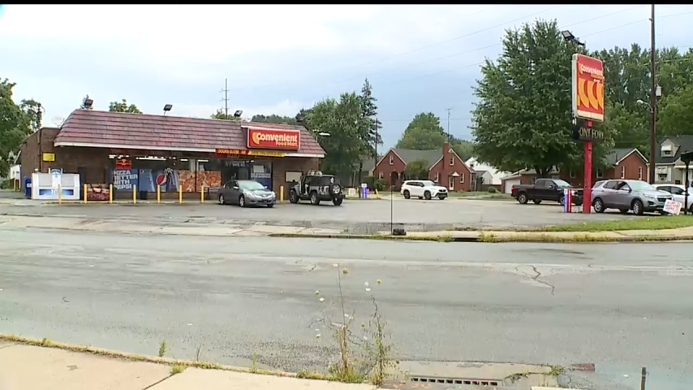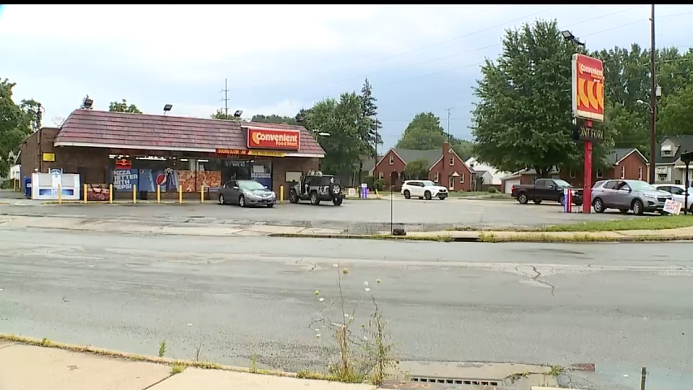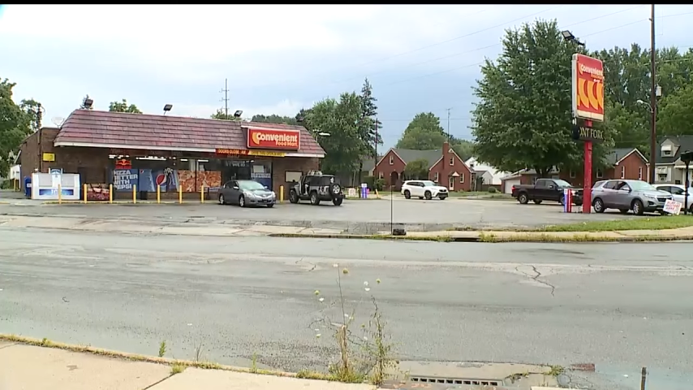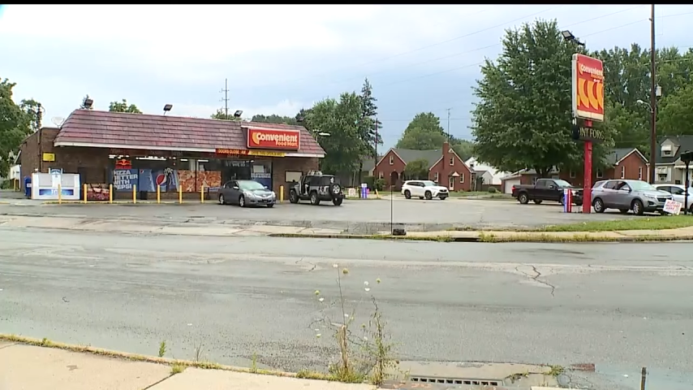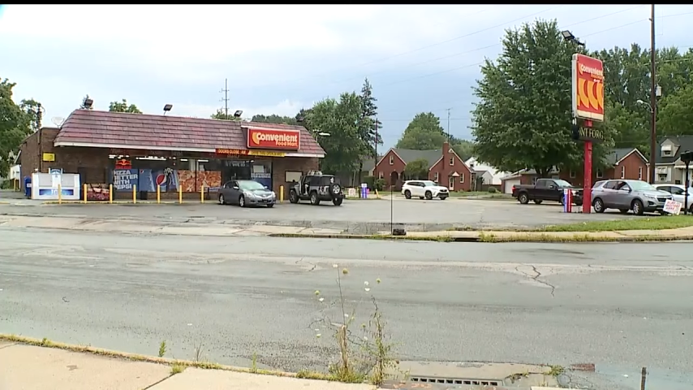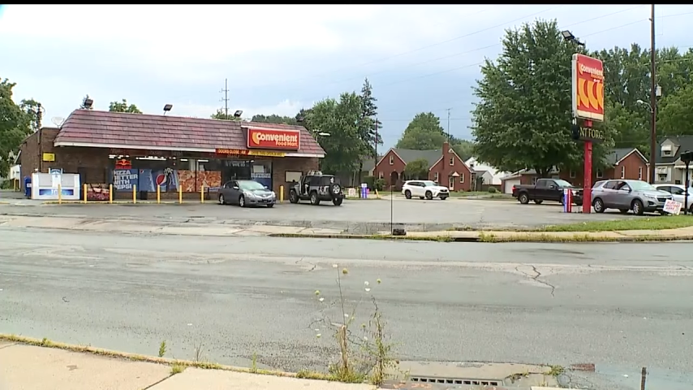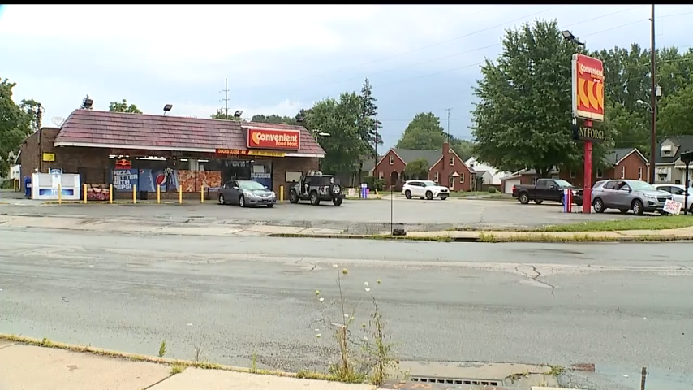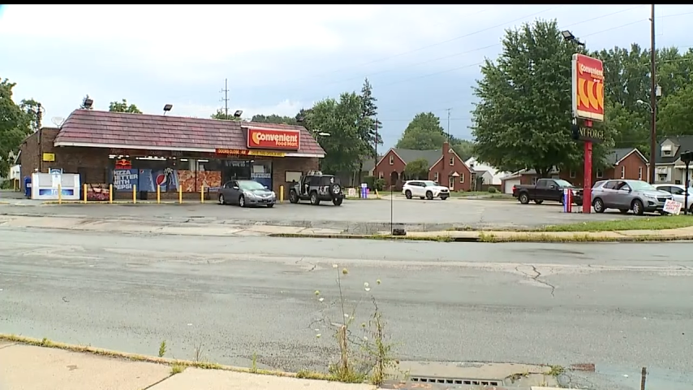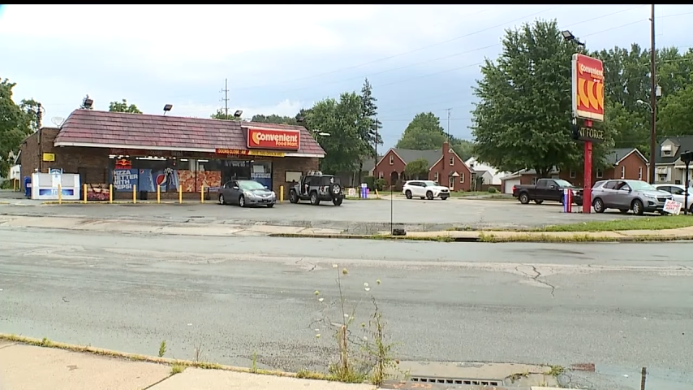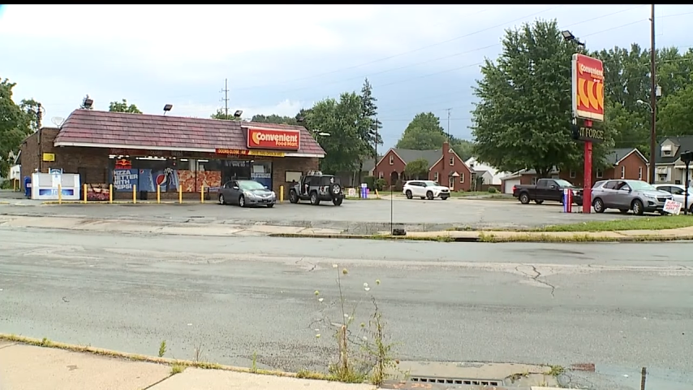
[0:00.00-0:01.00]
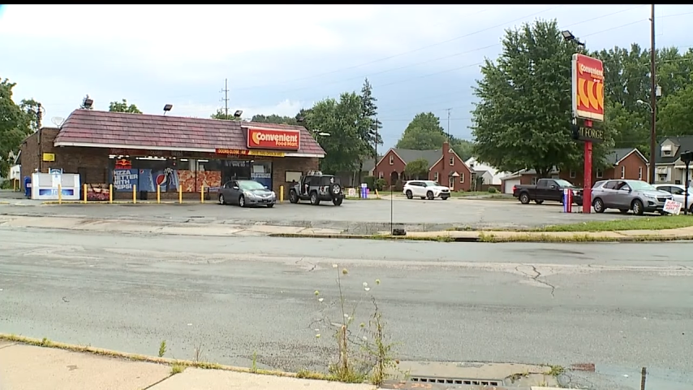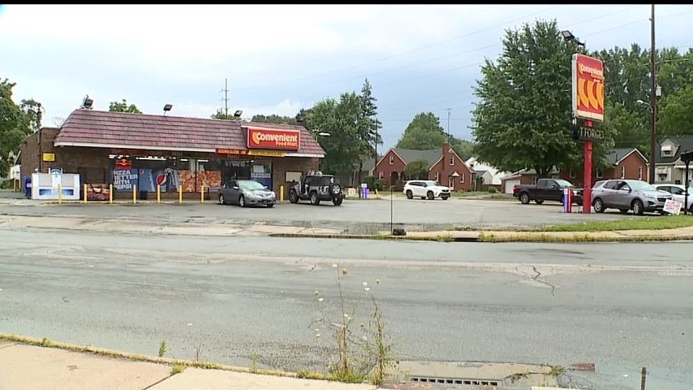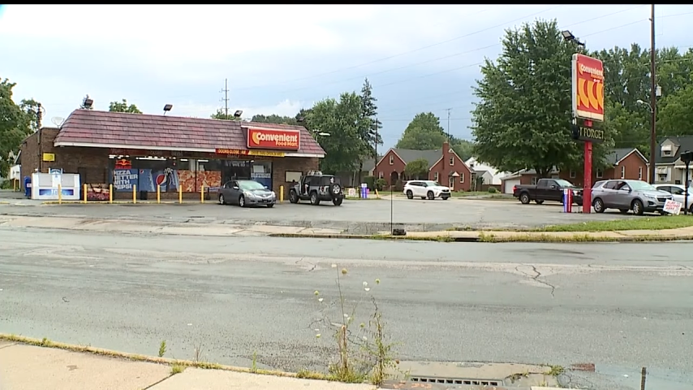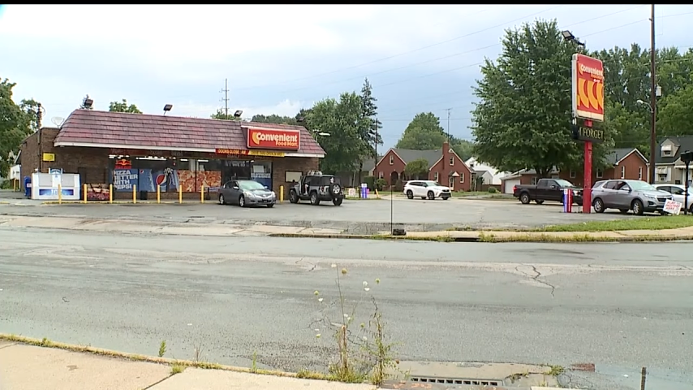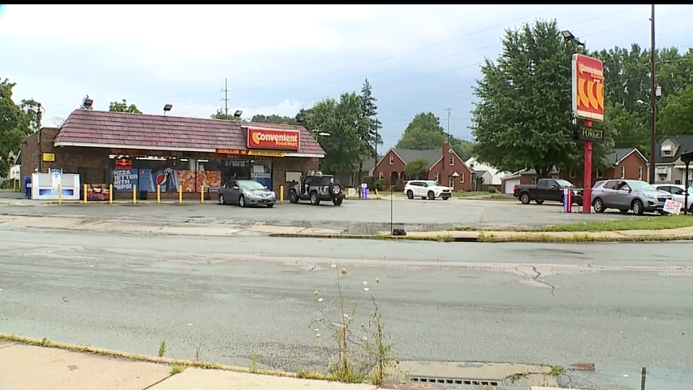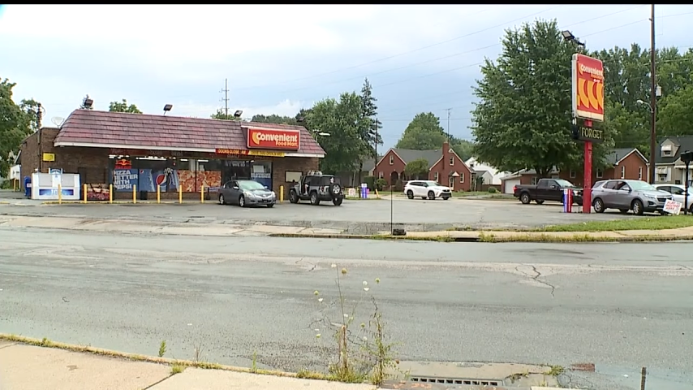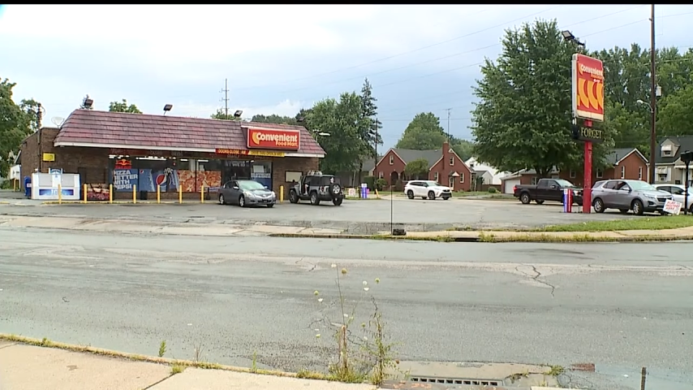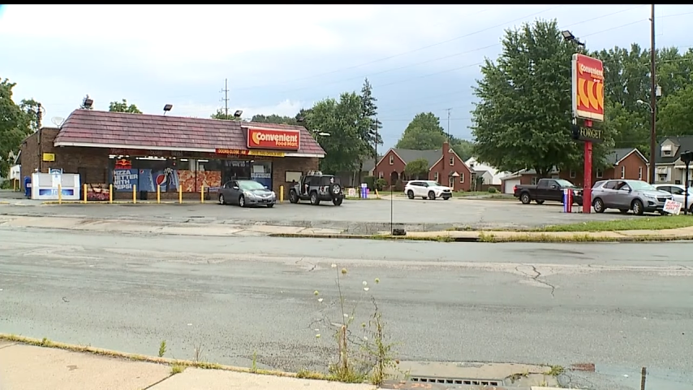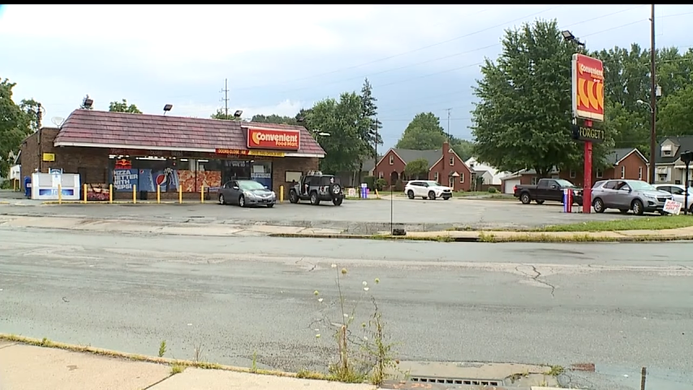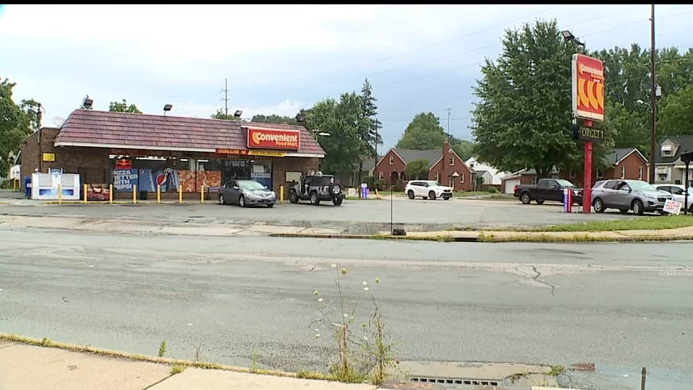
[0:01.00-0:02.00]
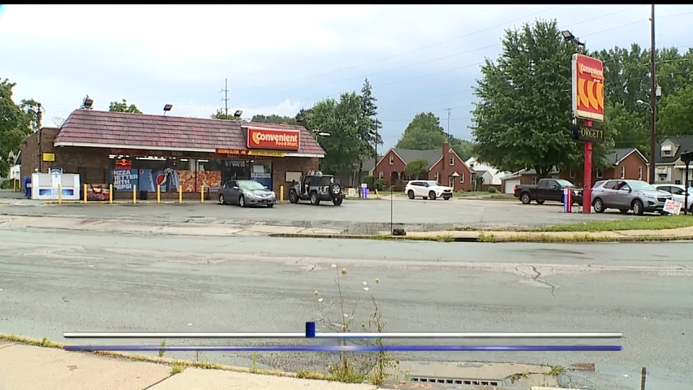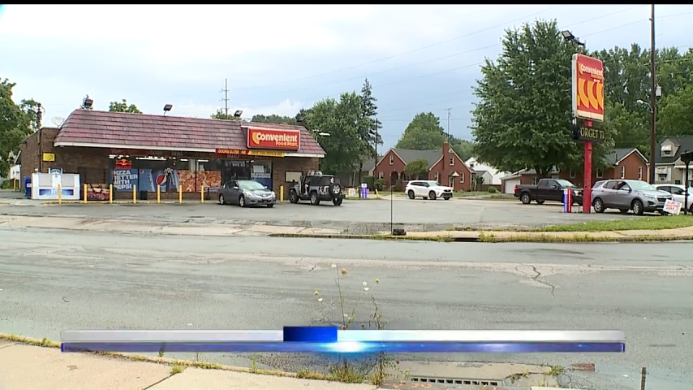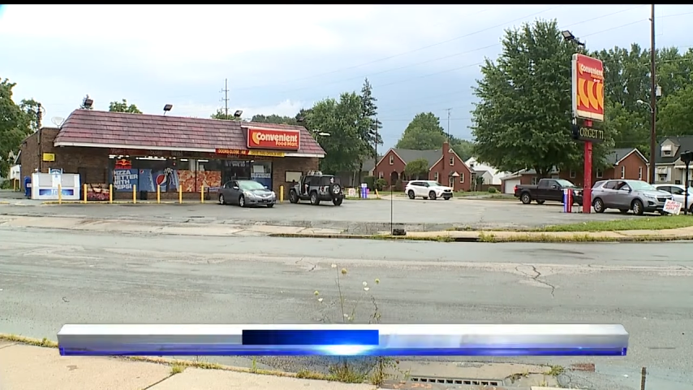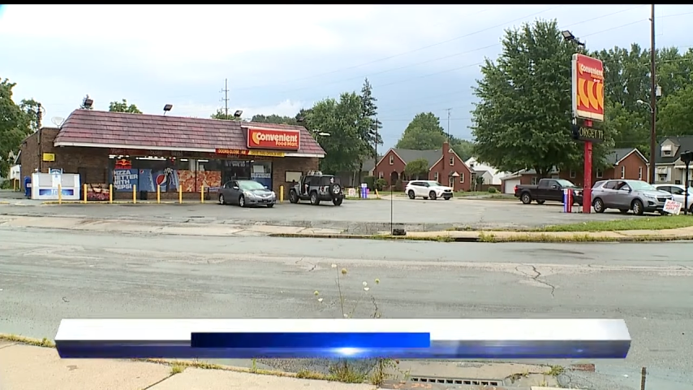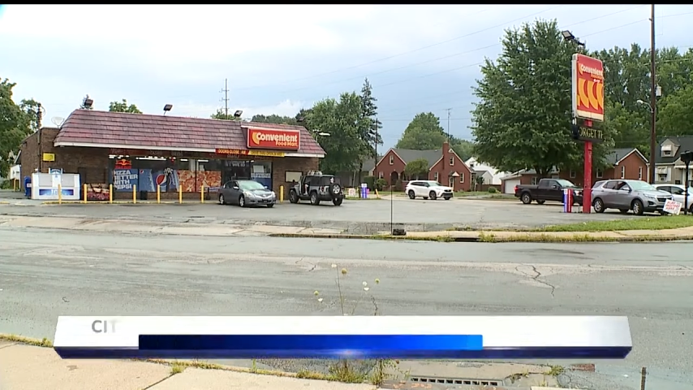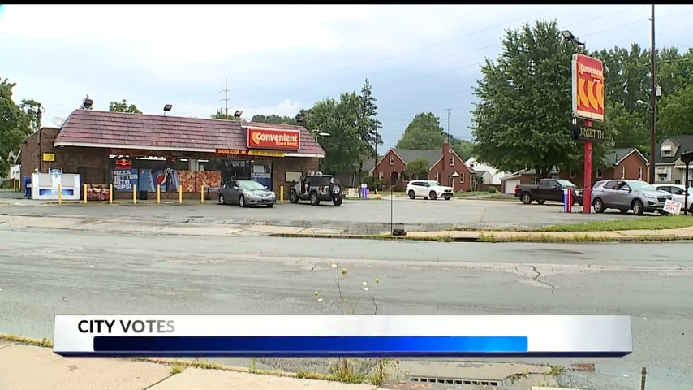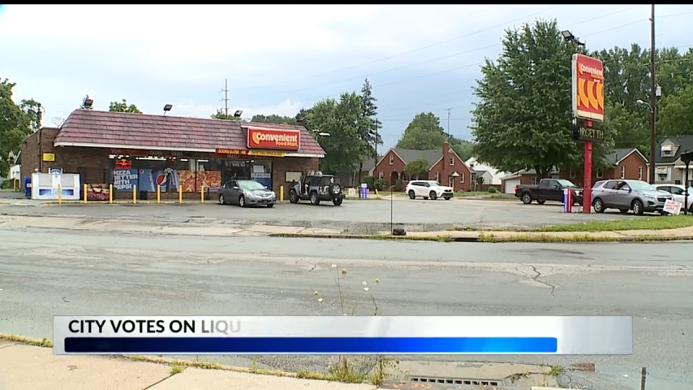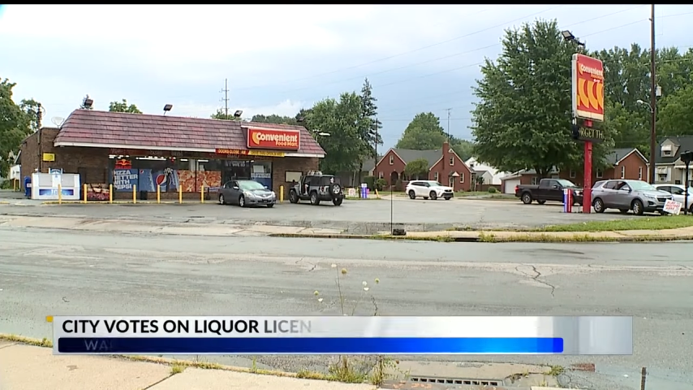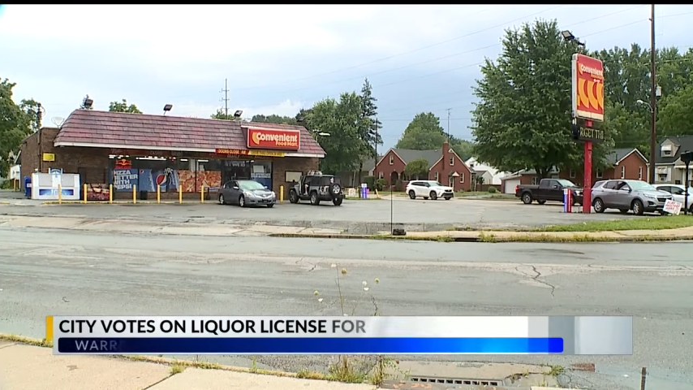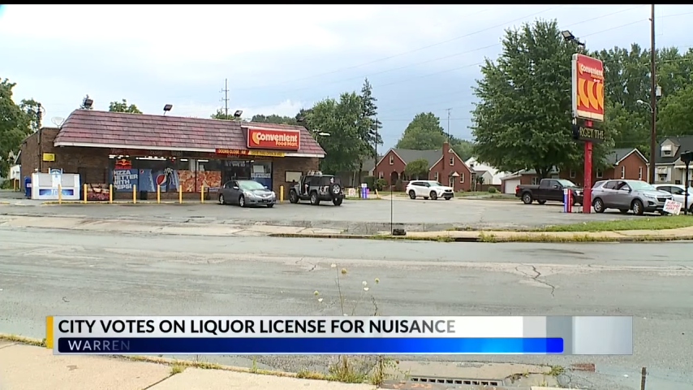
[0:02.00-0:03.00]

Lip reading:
No face is visible, so there are no lips to read.